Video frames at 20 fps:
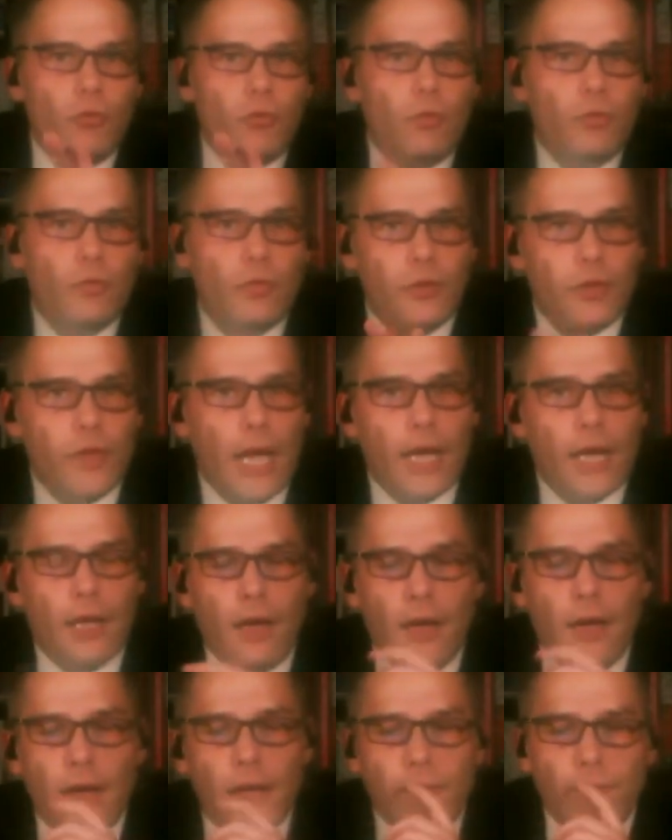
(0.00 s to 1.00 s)
drawn to that
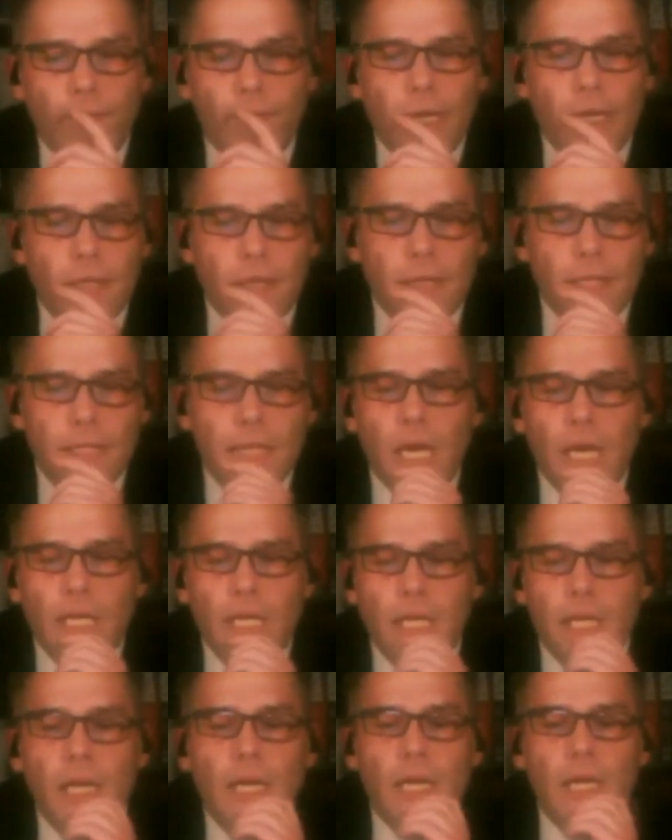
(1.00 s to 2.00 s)
kind of thing and I
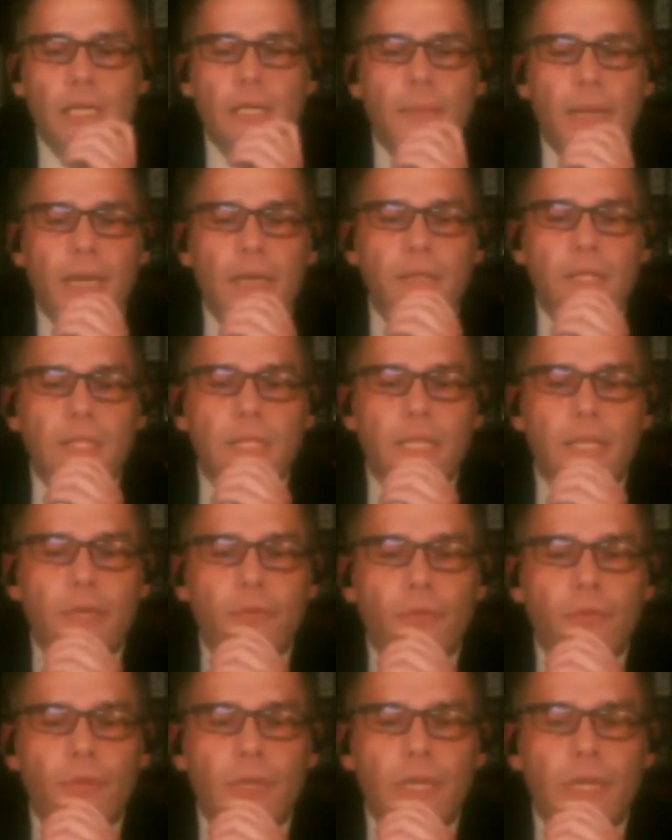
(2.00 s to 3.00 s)
started learning about
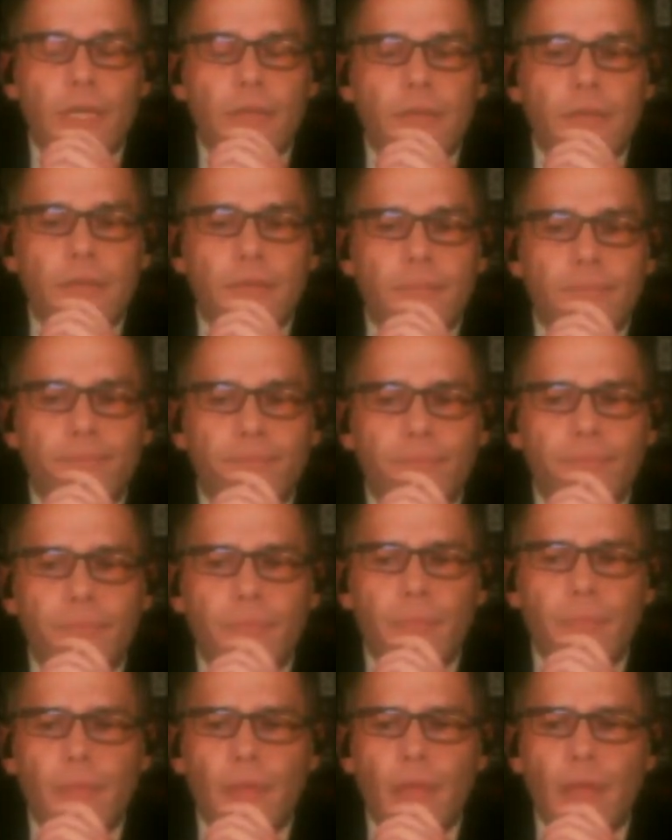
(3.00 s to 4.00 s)
serial killers.
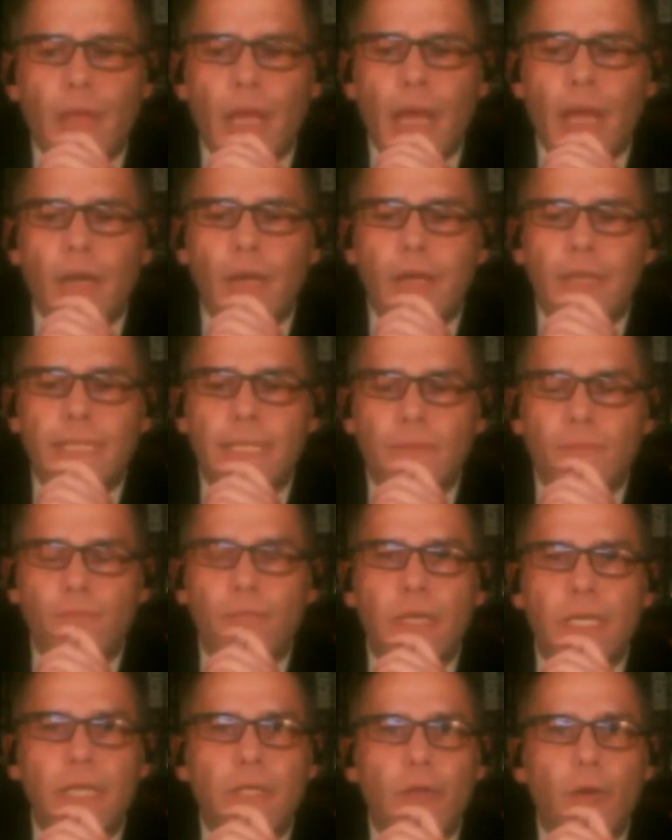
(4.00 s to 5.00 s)
And I
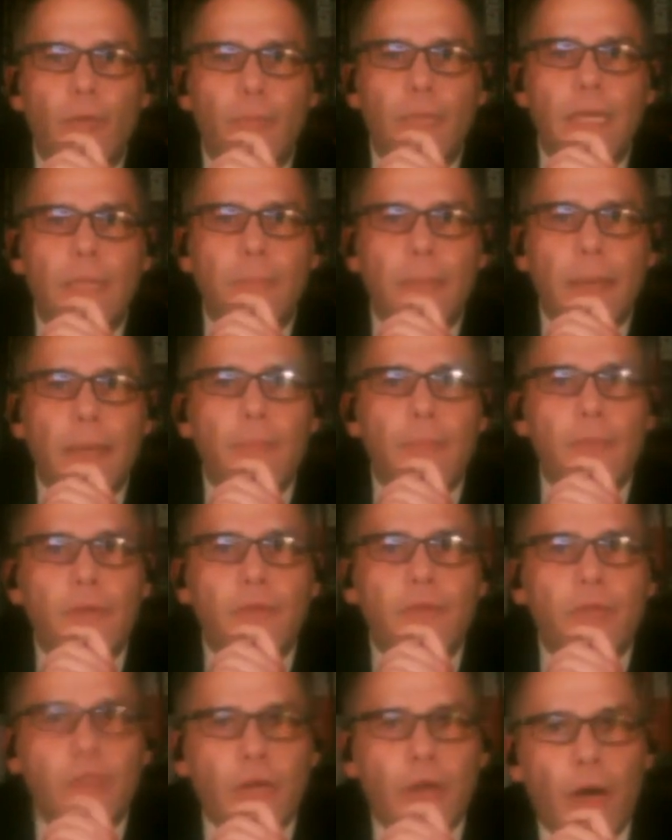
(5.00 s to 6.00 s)
didn't really know many people
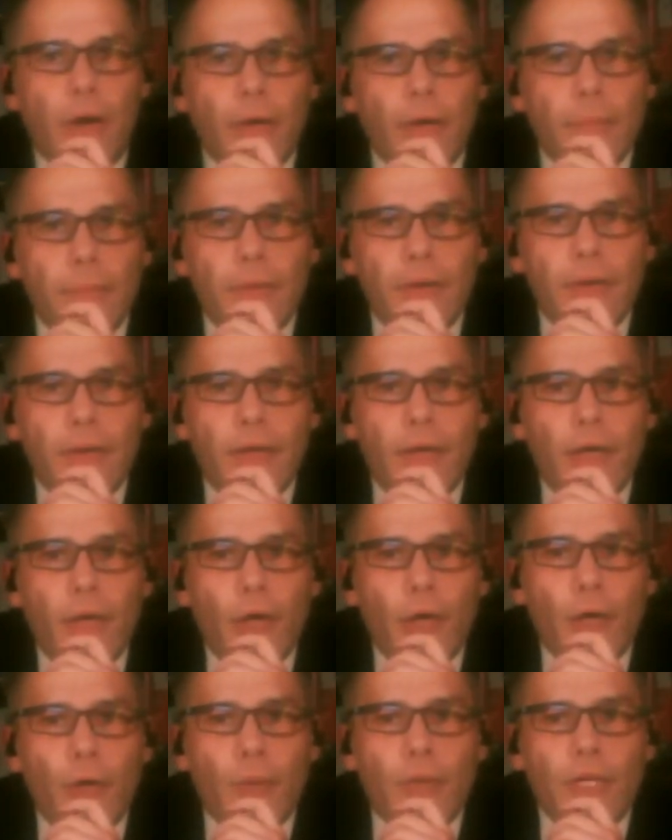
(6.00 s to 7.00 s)
at the time
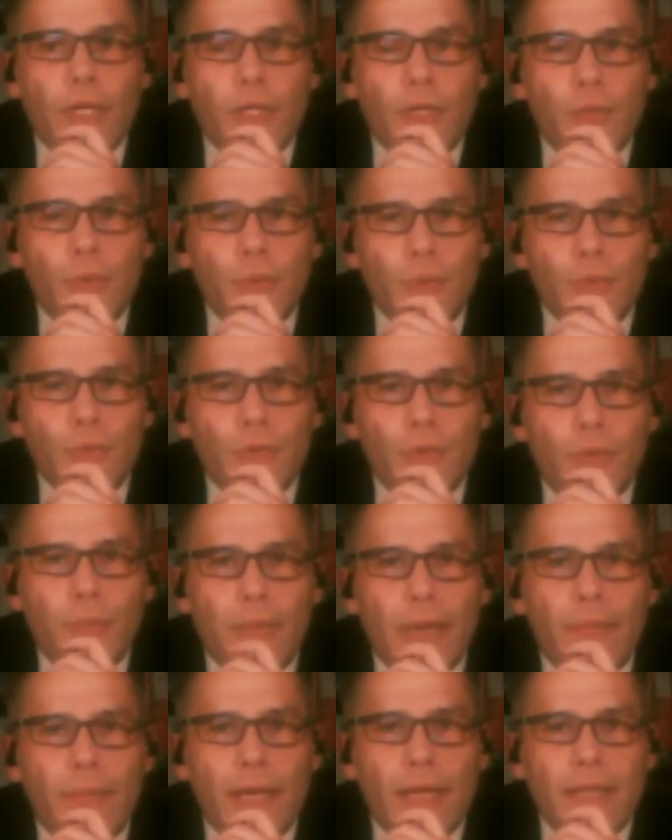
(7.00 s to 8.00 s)
who I could talk to
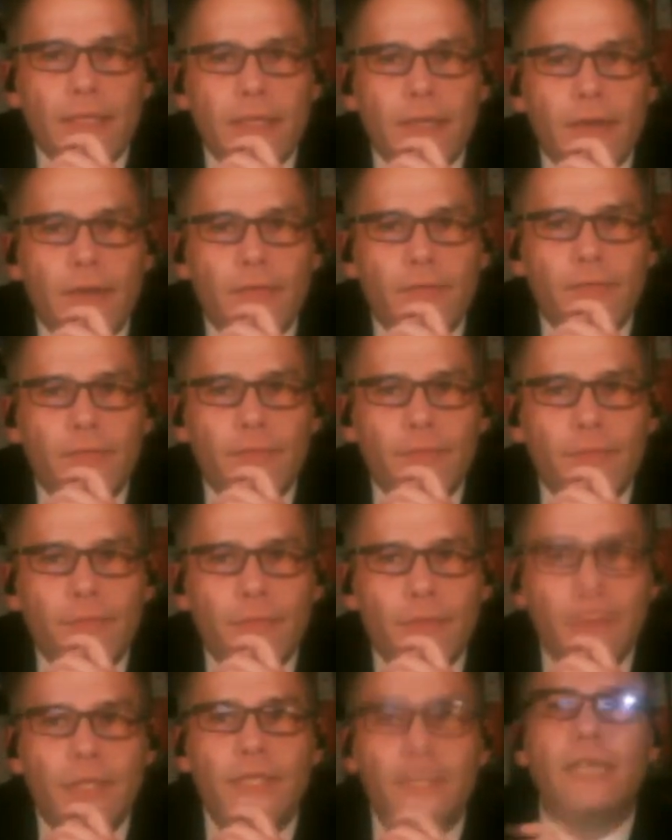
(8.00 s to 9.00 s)
about that stuff.
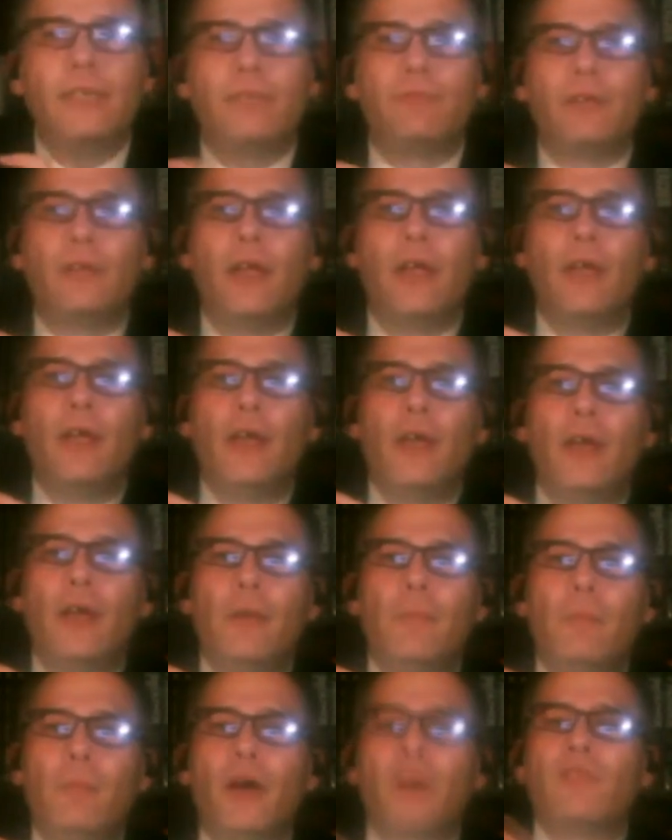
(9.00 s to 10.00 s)
Because even
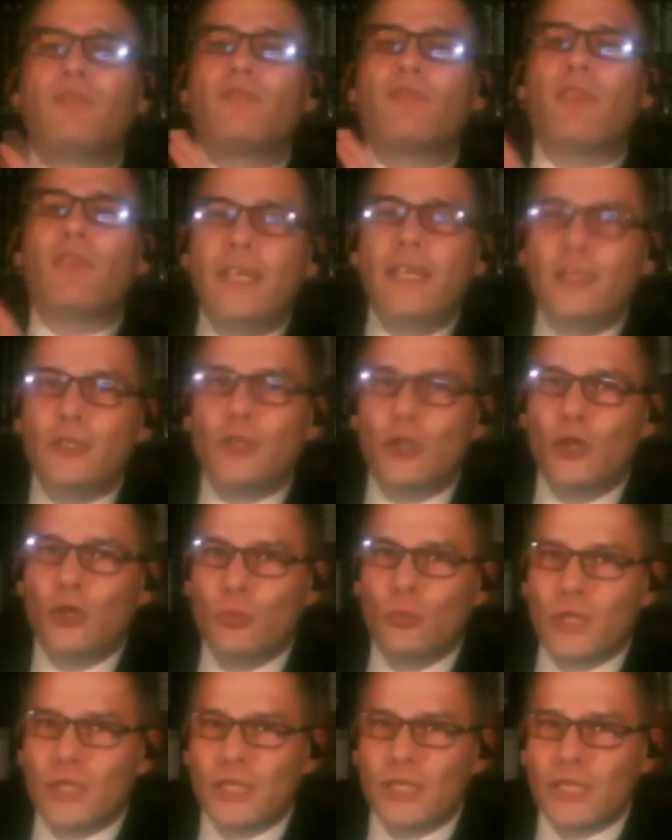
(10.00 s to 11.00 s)
my friends
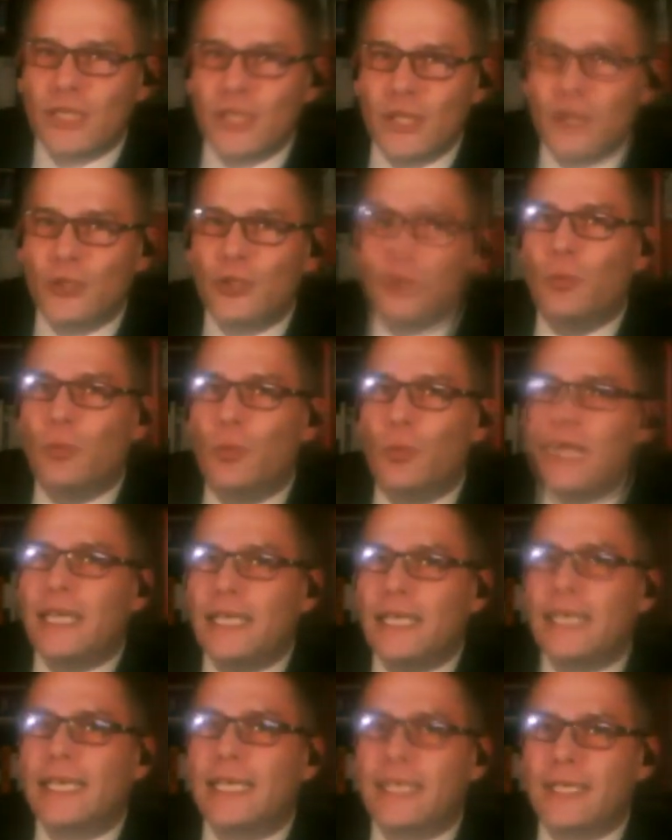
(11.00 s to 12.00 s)
who were considered the
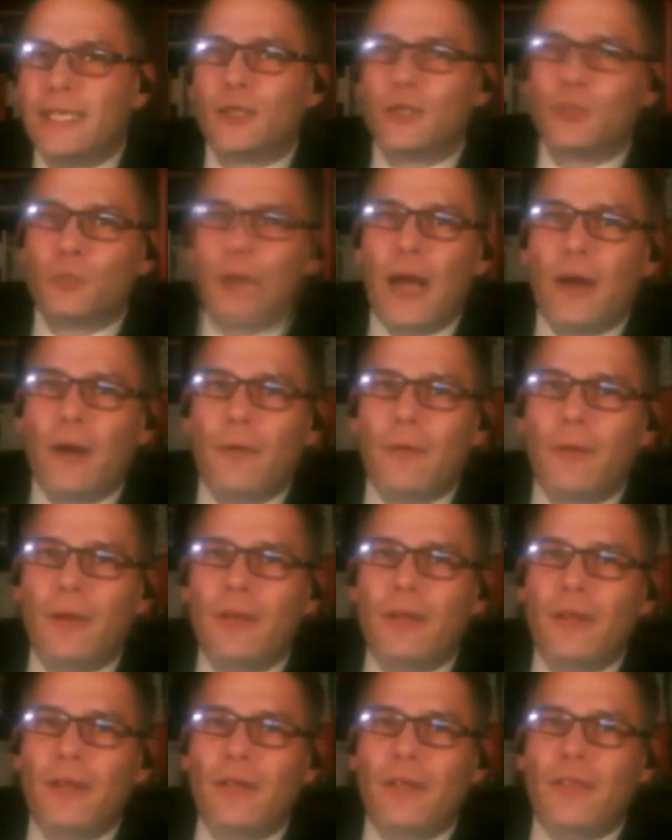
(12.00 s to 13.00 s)
weird kids as well,
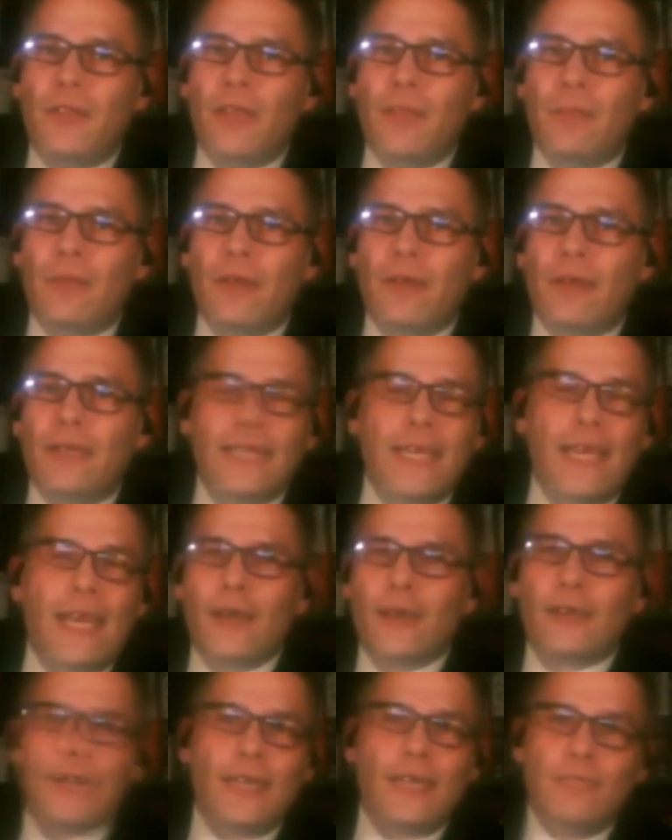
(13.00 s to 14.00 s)
they were like,
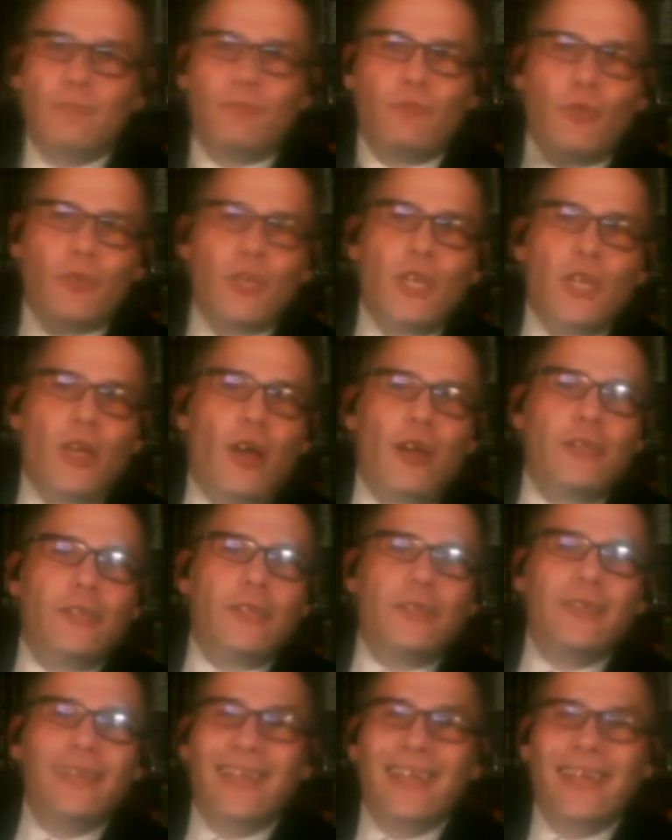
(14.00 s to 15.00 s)
"Yeah, okay, you've crossed the
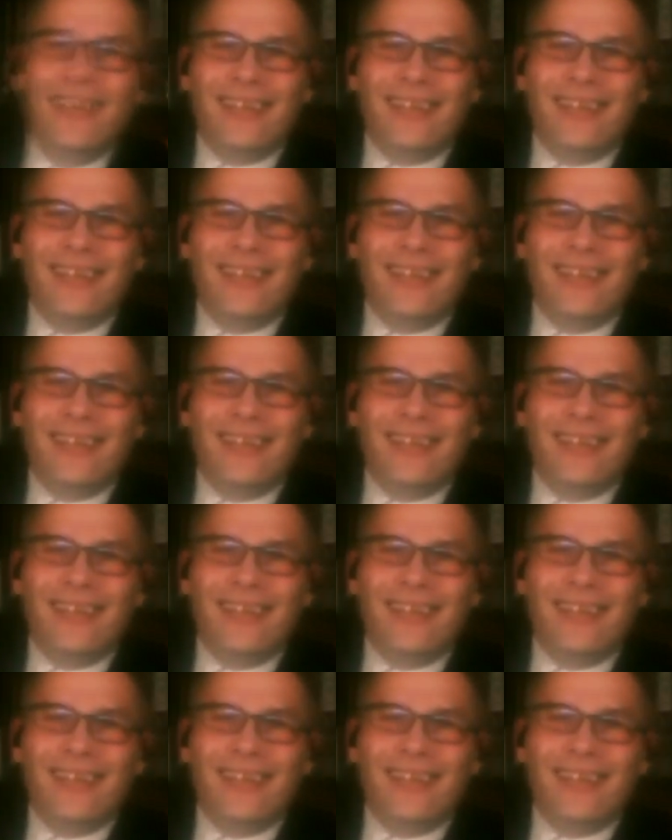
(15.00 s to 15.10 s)
line."